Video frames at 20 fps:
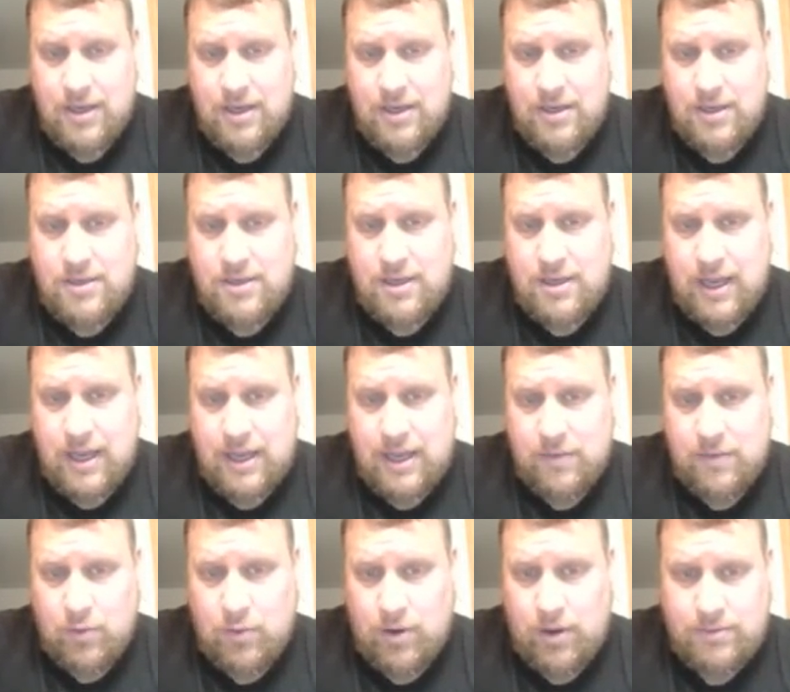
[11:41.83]
to
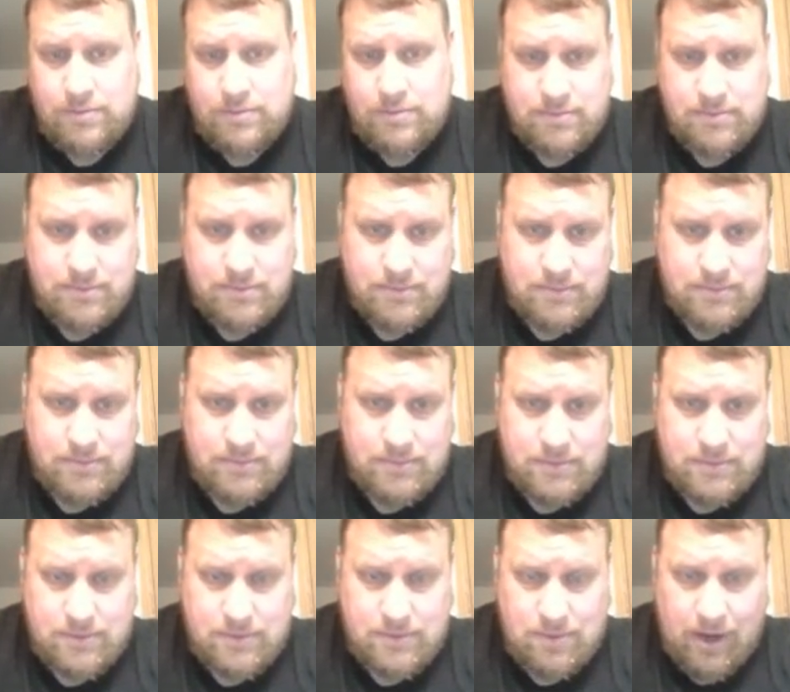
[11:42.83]
-1,
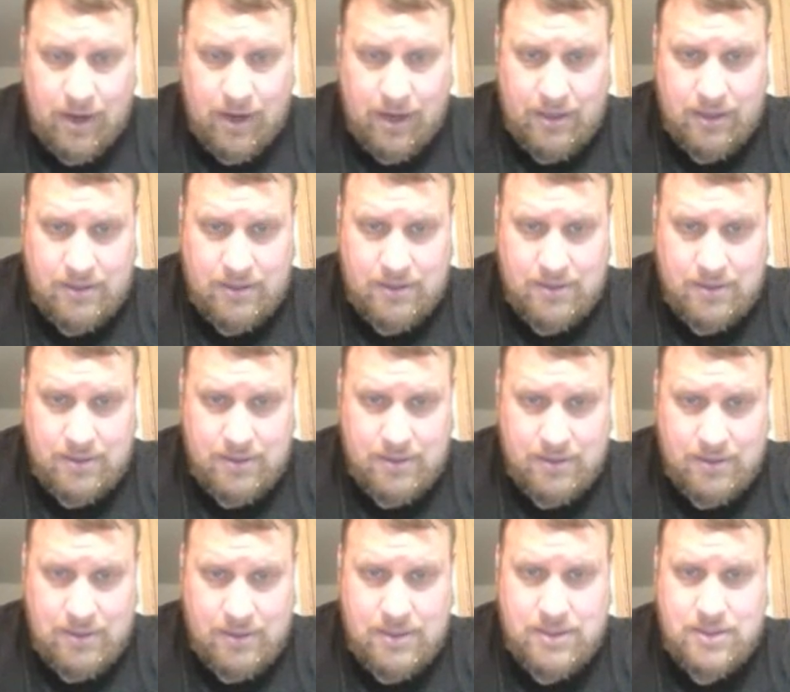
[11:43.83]
right?
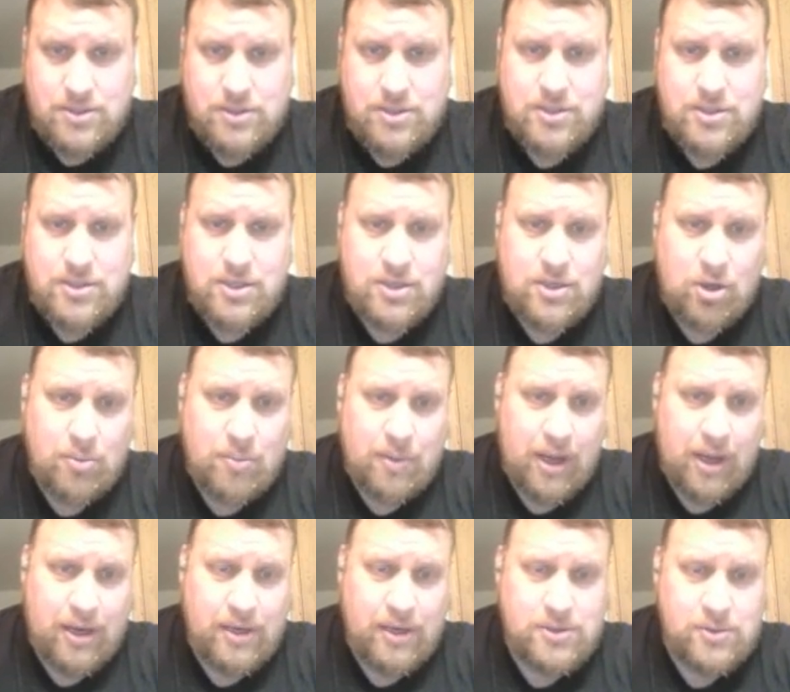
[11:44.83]
This is just the
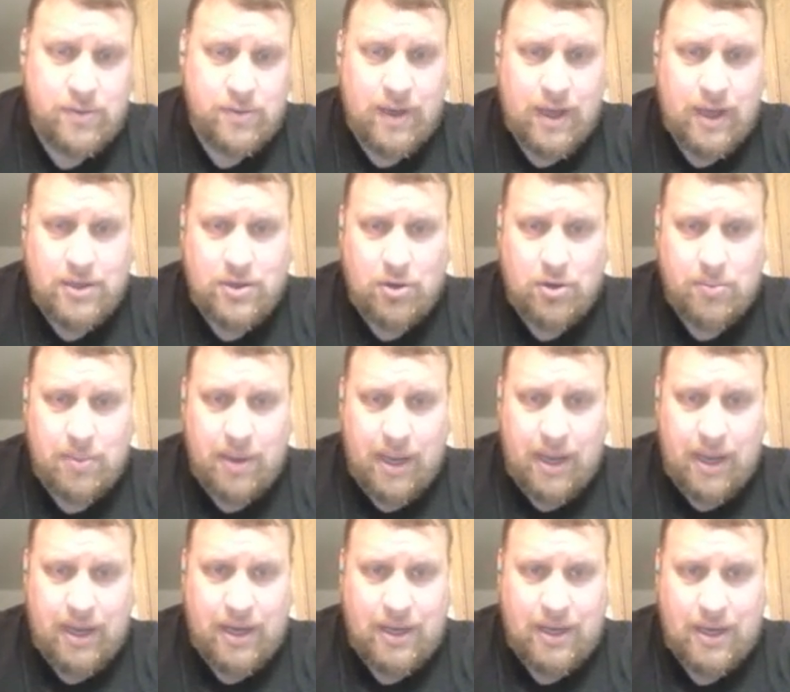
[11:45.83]
domain. So we've got
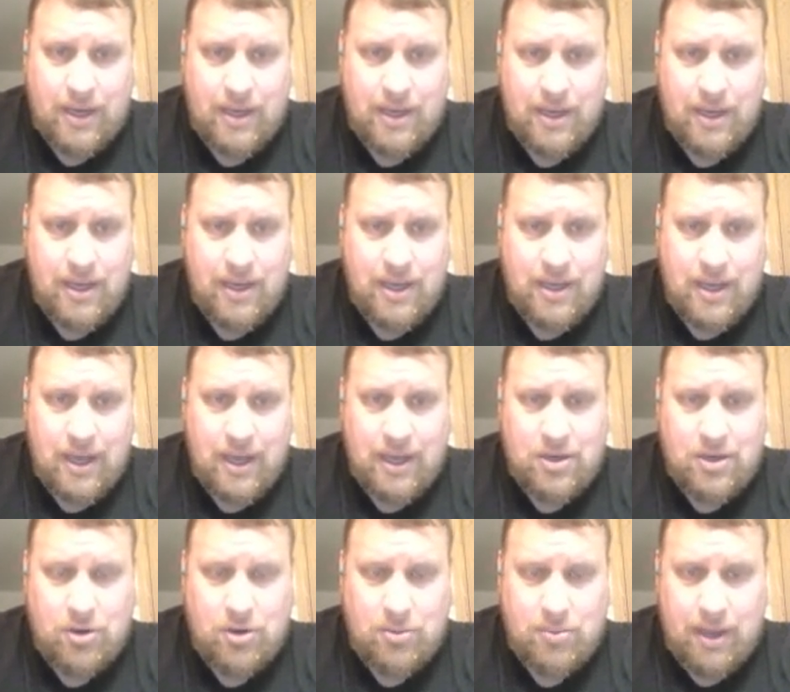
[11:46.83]
domain and
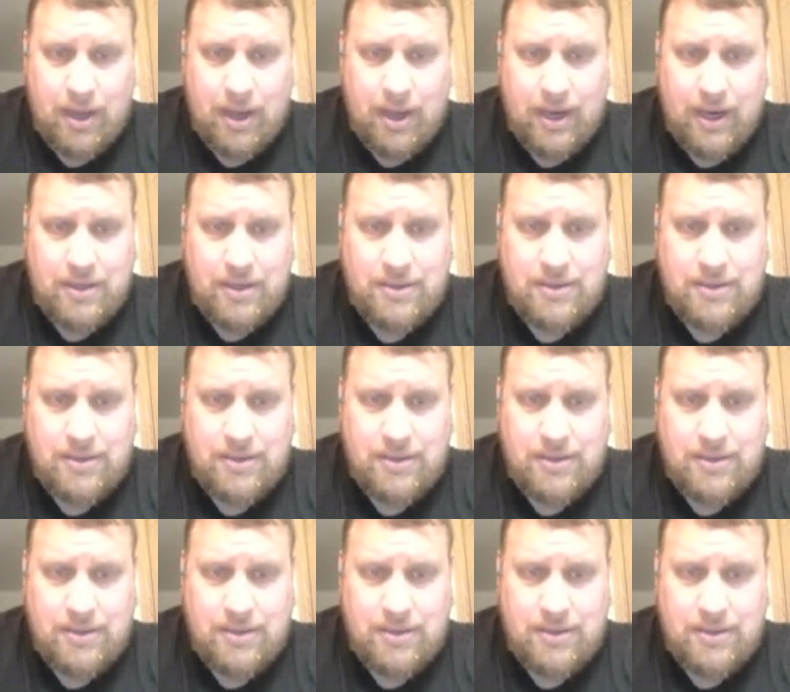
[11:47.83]
domain.